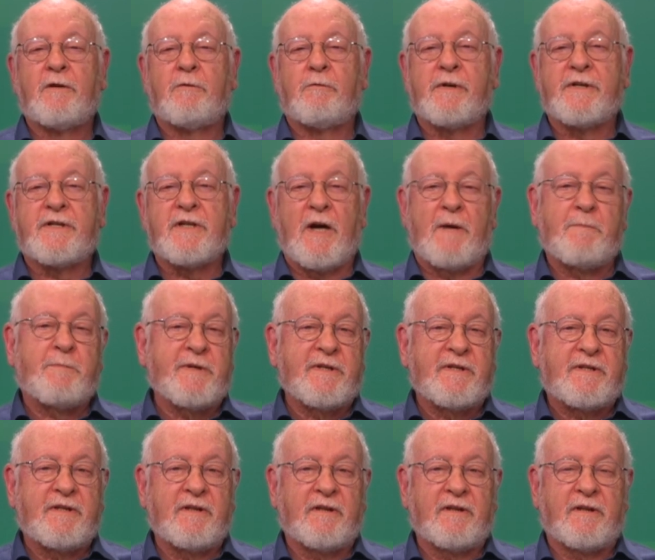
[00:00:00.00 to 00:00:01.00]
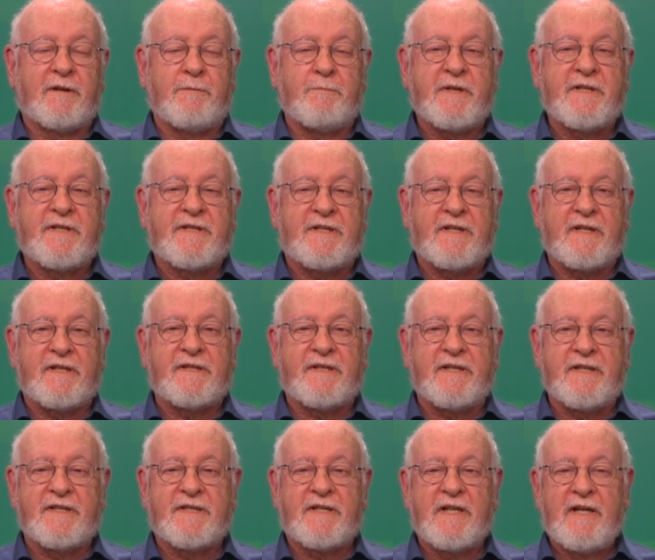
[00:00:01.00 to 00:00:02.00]
which up until the
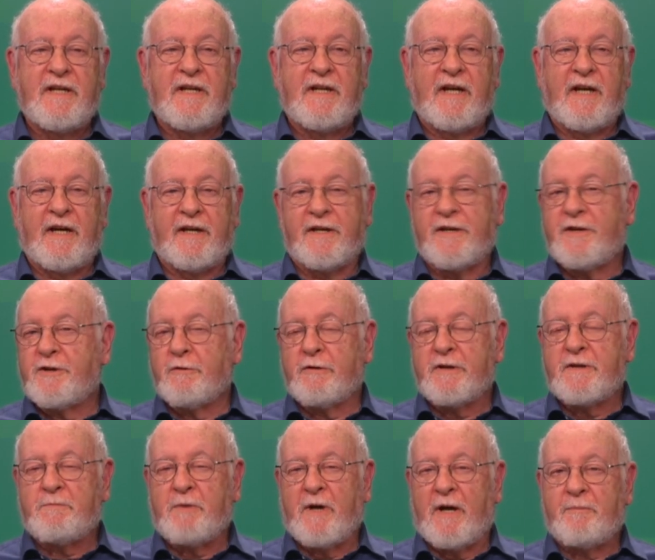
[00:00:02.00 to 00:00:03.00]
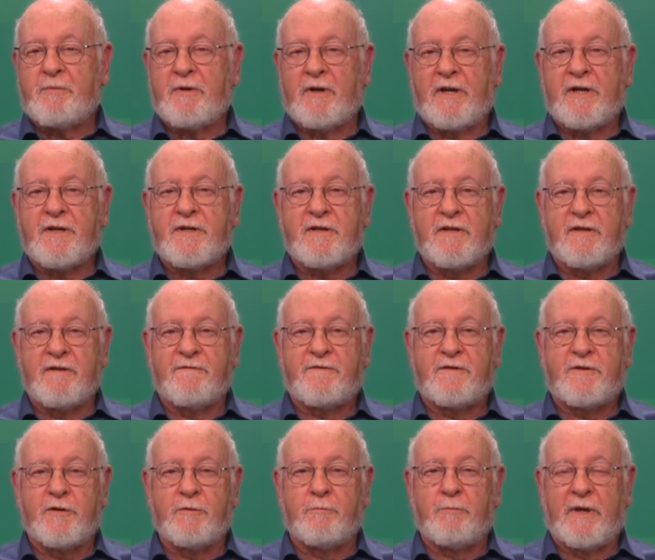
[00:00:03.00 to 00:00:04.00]
mid-60s had a Jewish population
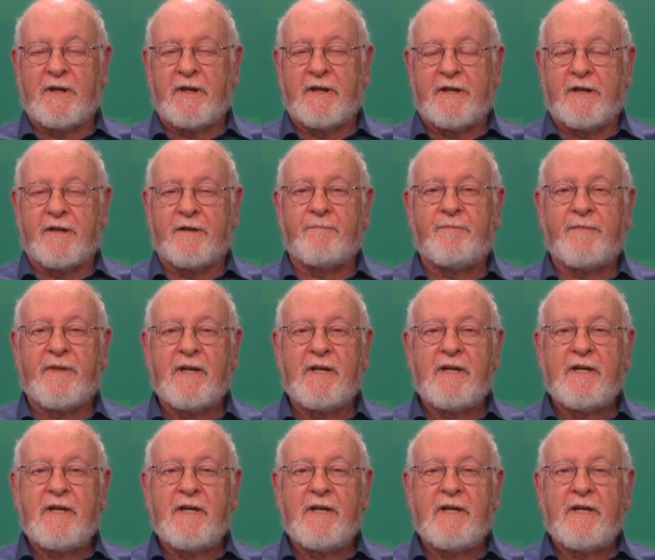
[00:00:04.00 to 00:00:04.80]
of 2 million,